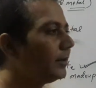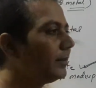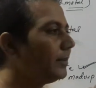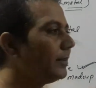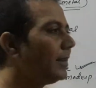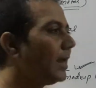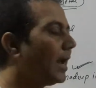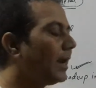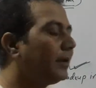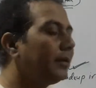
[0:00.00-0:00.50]

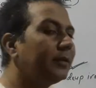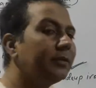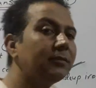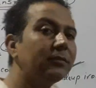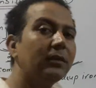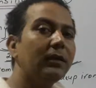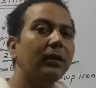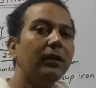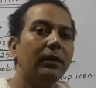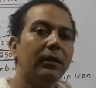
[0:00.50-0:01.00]
That
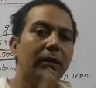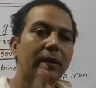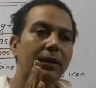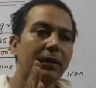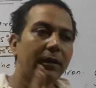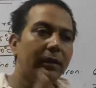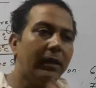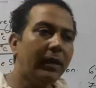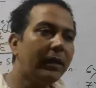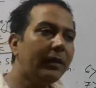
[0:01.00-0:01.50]
is,
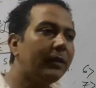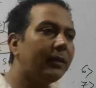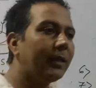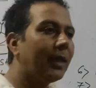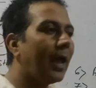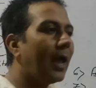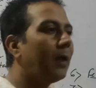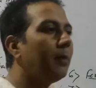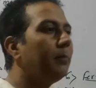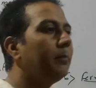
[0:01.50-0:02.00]
it
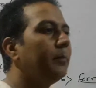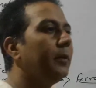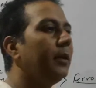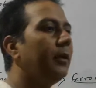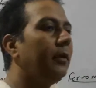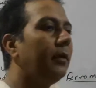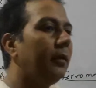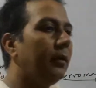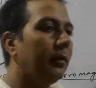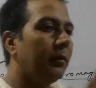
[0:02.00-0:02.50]
can
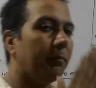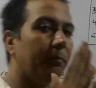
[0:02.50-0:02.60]
be